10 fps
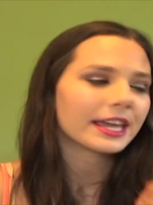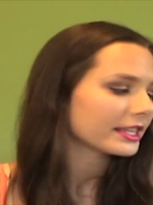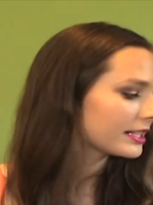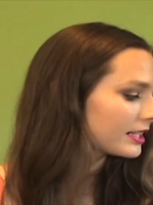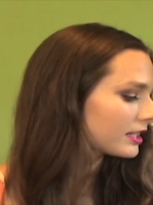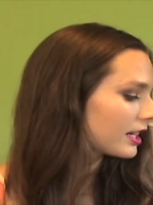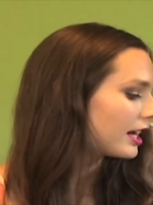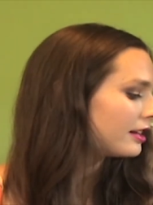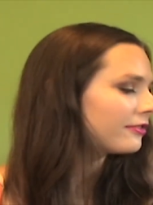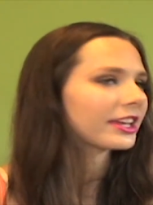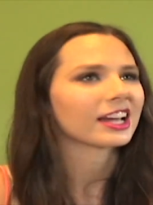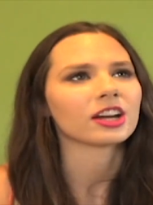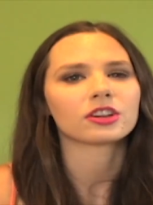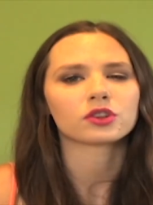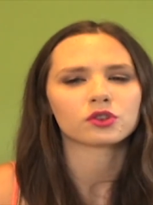It's kind of like
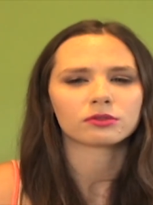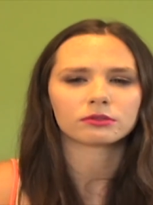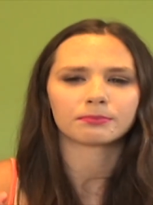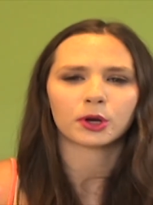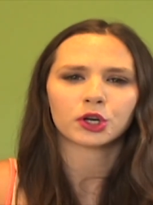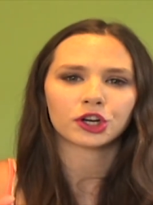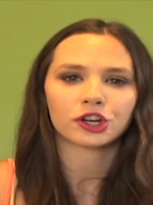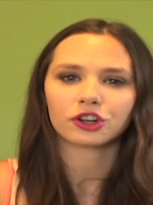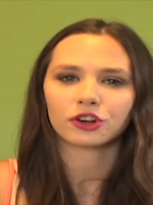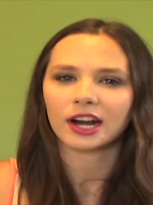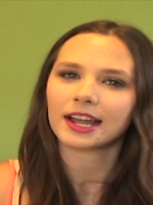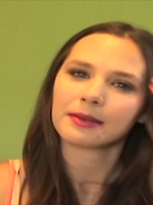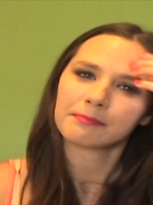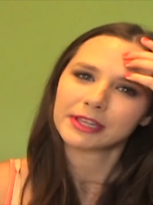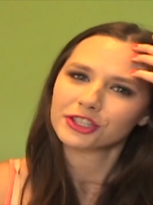a murder
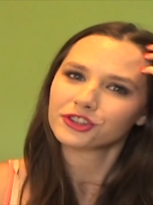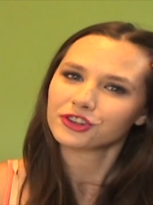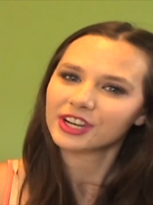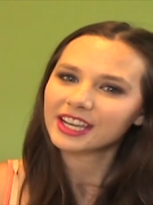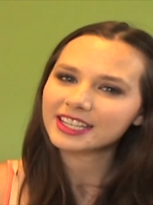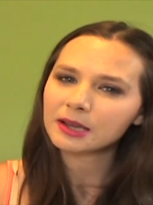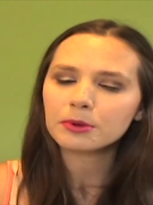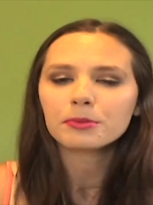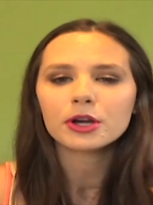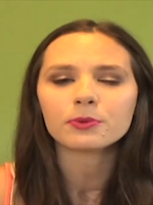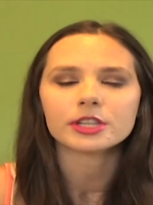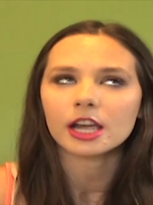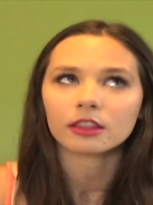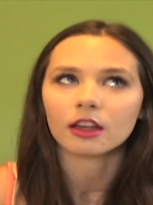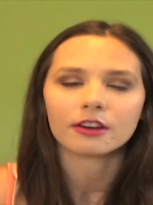crime mystery type of book, which
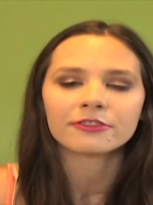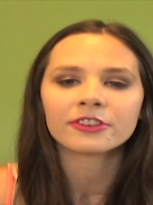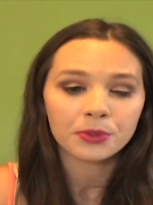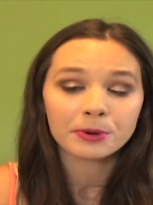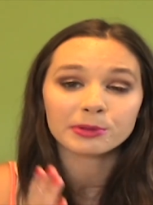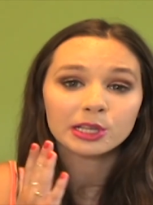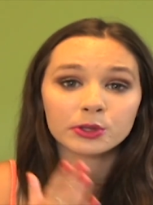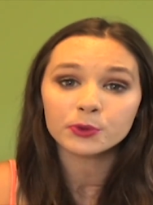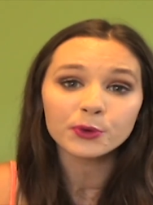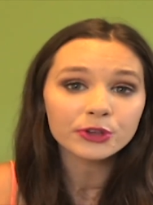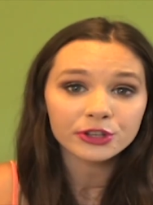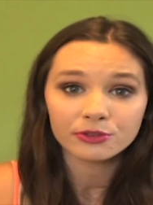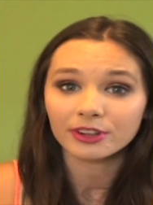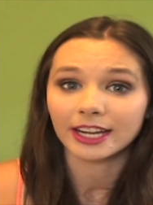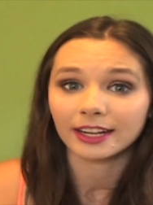I love. There was a school
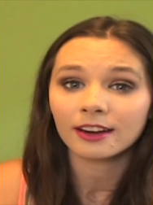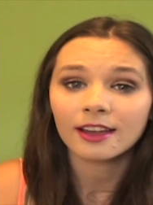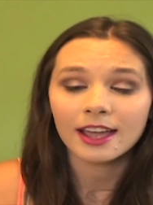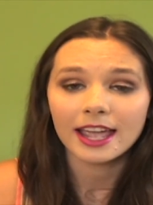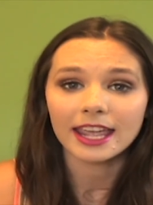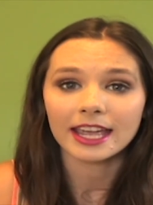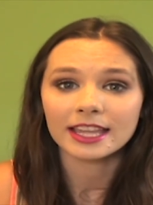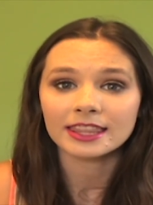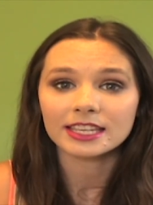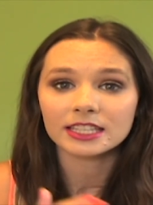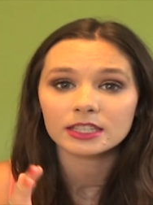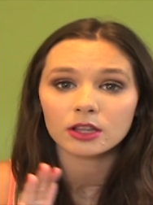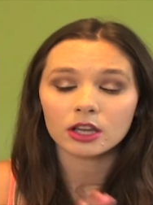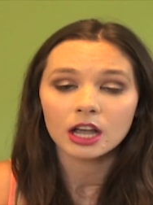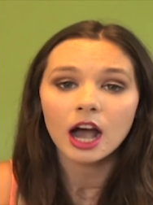shooting, and this
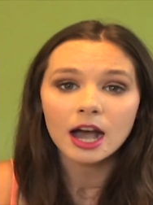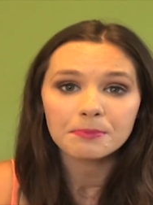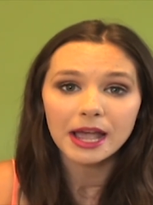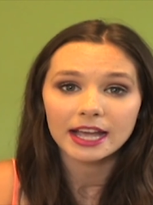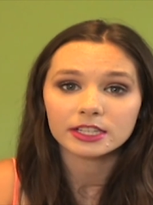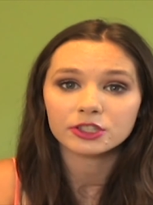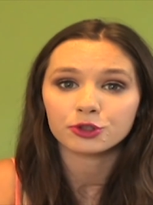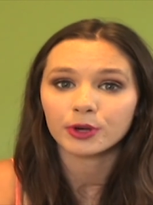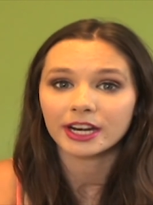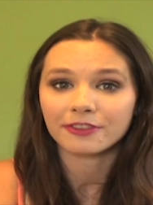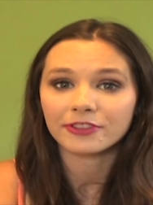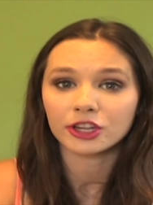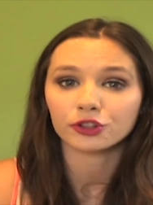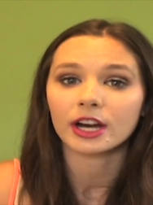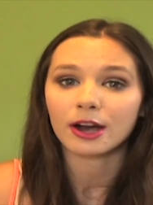cop has to kind of
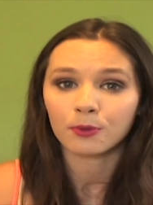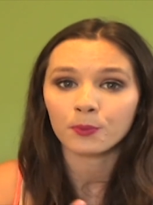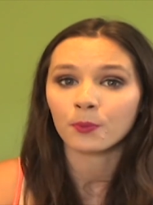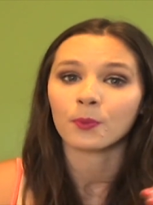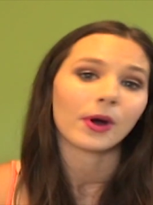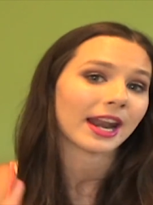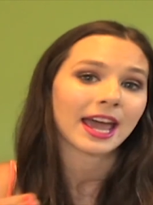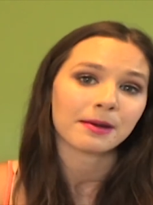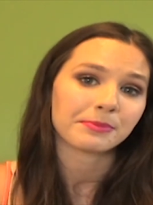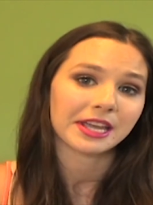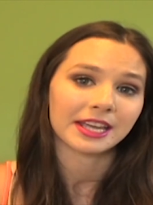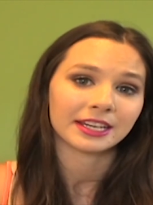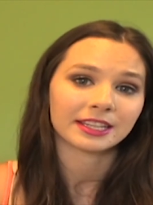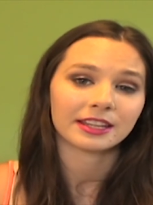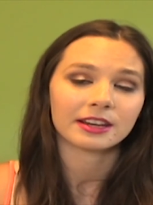figure out what happened.